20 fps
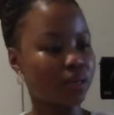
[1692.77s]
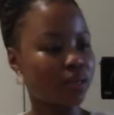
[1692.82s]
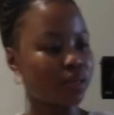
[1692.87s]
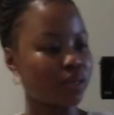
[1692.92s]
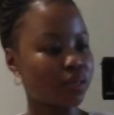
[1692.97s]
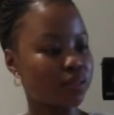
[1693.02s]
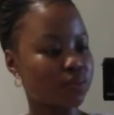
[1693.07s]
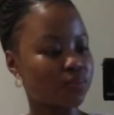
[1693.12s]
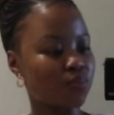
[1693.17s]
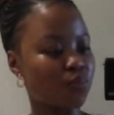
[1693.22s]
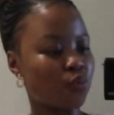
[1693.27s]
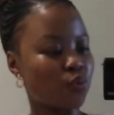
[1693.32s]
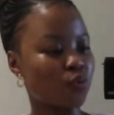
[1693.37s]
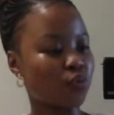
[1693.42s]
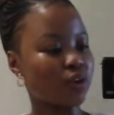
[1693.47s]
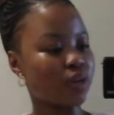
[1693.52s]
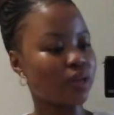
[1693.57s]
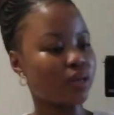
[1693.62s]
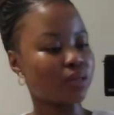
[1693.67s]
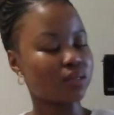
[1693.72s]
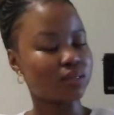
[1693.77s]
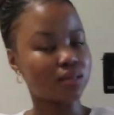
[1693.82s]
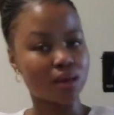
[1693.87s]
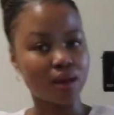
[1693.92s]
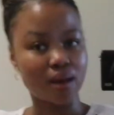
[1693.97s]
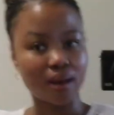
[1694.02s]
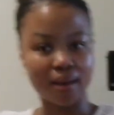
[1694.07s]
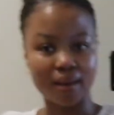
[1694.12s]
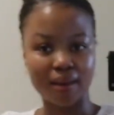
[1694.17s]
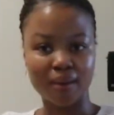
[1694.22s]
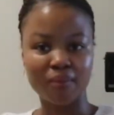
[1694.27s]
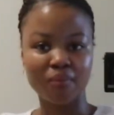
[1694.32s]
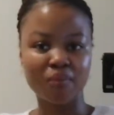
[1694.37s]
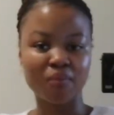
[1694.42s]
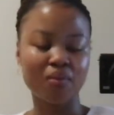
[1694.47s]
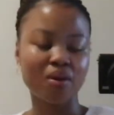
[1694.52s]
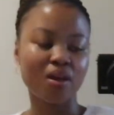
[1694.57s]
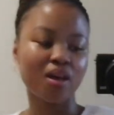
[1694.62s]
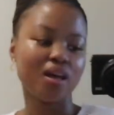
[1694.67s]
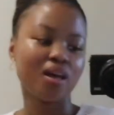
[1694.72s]
is morning time.
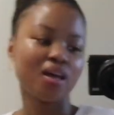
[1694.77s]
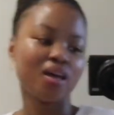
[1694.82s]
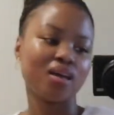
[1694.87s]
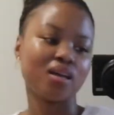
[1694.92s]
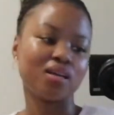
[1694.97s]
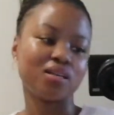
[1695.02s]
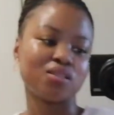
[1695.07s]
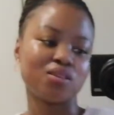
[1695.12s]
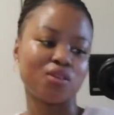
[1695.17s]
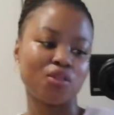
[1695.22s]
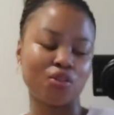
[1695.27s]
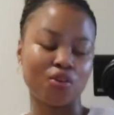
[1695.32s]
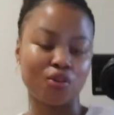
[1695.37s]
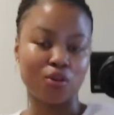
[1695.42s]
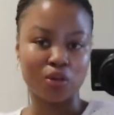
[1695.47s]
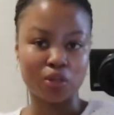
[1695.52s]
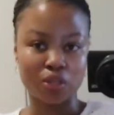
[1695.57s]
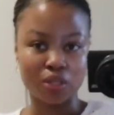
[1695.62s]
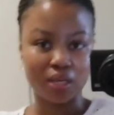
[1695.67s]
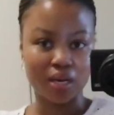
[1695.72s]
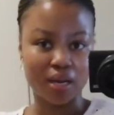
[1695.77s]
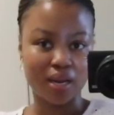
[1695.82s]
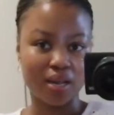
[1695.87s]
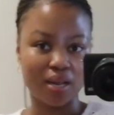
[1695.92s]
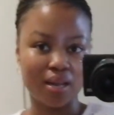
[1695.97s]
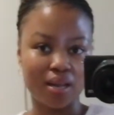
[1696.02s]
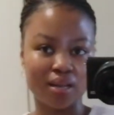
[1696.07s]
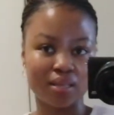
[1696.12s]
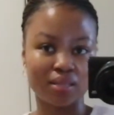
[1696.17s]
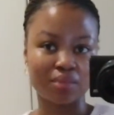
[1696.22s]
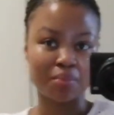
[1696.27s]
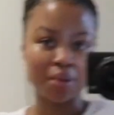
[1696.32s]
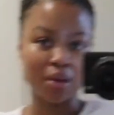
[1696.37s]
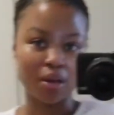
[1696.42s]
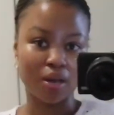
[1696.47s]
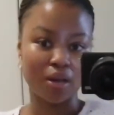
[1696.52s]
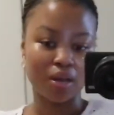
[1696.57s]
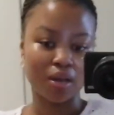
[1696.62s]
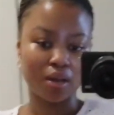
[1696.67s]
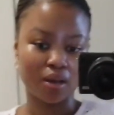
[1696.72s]
It's Thursday. It's
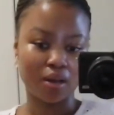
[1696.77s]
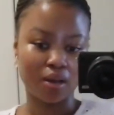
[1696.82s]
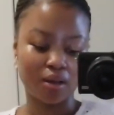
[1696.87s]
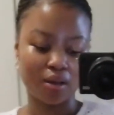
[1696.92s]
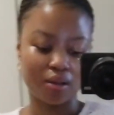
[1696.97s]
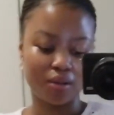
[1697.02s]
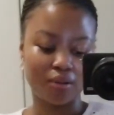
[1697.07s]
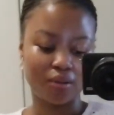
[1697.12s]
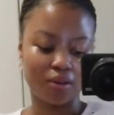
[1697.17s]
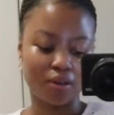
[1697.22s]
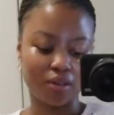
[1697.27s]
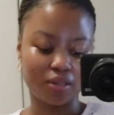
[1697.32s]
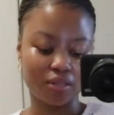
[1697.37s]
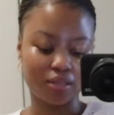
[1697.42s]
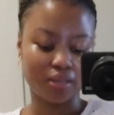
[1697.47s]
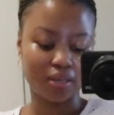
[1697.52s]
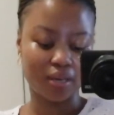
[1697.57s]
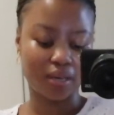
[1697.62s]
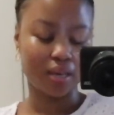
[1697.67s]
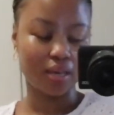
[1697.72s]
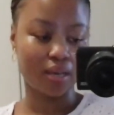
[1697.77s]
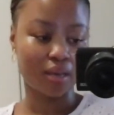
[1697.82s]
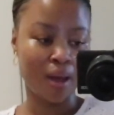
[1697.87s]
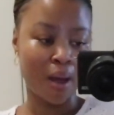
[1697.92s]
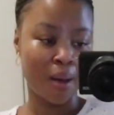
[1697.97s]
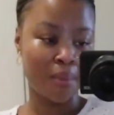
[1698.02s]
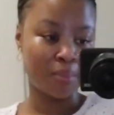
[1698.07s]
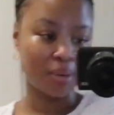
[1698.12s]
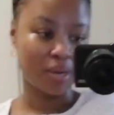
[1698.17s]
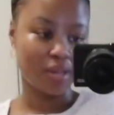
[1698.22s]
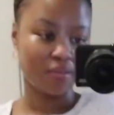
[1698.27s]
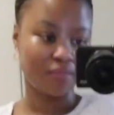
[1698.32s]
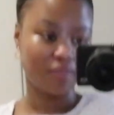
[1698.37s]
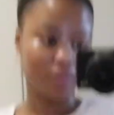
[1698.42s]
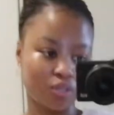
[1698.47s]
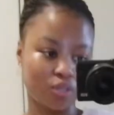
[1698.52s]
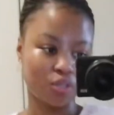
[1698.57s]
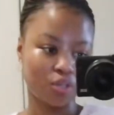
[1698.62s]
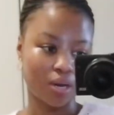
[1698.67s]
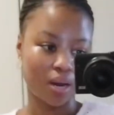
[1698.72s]
my last day here. I'm leaving
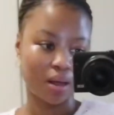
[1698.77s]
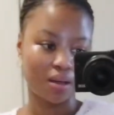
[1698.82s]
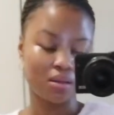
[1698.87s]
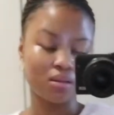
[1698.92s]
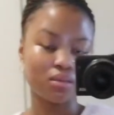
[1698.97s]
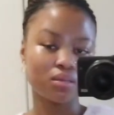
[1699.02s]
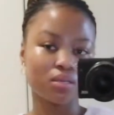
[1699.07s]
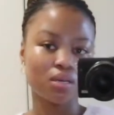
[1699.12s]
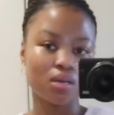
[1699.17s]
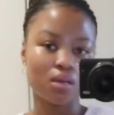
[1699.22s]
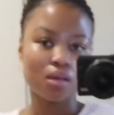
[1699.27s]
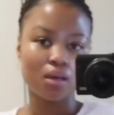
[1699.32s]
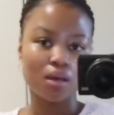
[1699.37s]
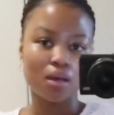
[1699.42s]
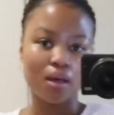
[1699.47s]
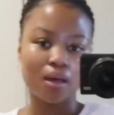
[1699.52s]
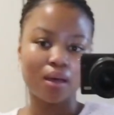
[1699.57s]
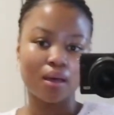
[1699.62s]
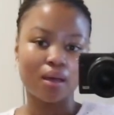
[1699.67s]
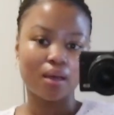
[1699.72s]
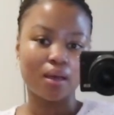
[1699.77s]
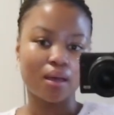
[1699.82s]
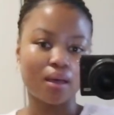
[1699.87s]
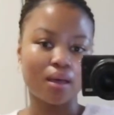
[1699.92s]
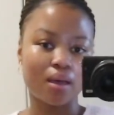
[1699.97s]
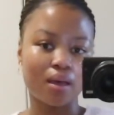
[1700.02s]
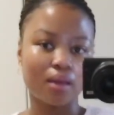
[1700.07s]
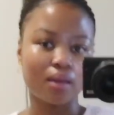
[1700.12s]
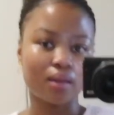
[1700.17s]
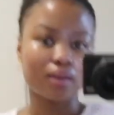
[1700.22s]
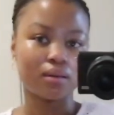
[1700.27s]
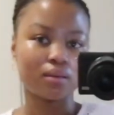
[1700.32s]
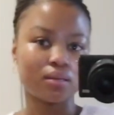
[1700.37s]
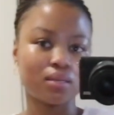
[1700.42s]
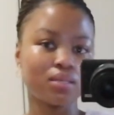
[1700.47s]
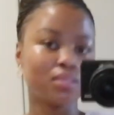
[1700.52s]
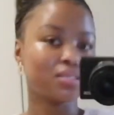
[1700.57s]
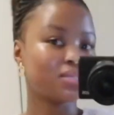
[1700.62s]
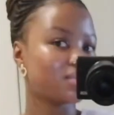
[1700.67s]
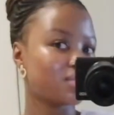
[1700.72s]
tonight. And
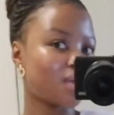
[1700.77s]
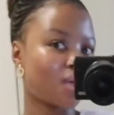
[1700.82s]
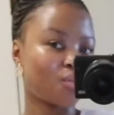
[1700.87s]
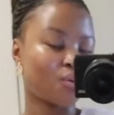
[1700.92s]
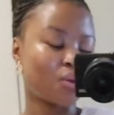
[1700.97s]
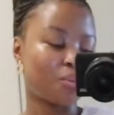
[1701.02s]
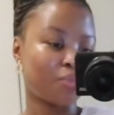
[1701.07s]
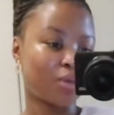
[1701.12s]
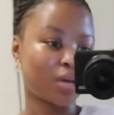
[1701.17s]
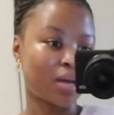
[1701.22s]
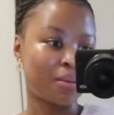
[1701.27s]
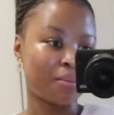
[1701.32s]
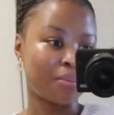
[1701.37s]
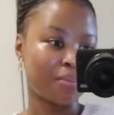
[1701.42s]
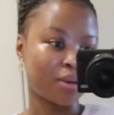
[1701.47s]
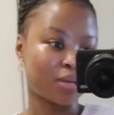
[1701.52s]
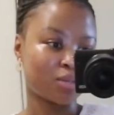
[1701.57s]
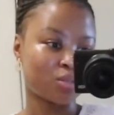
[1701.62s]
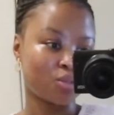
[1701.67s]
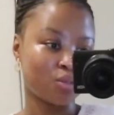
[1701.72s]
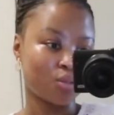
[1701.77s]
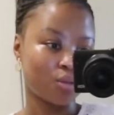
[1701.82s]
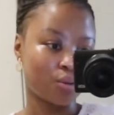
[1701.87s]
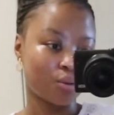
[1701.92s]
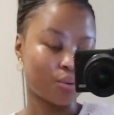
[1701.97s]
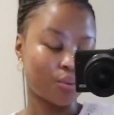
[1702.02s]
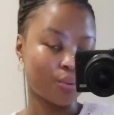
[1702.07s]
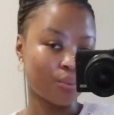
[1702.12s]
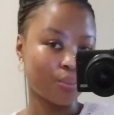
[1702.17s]
since I thought I'm not coming back to the